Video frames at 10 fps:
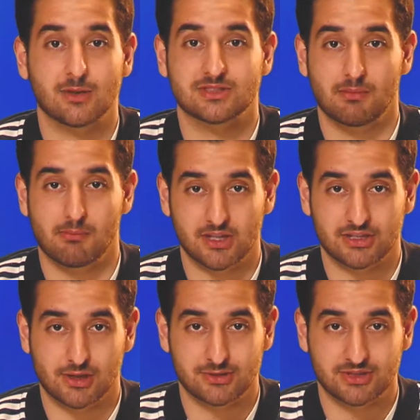it was a
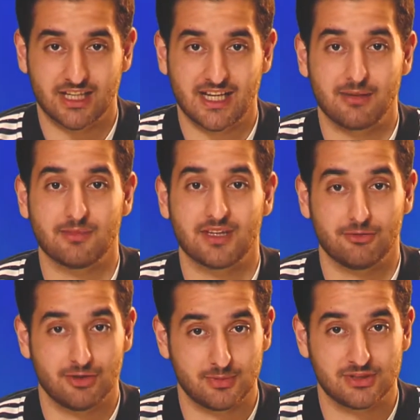much closer game than
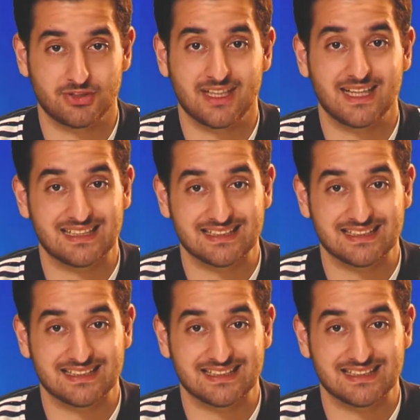Real Madrid had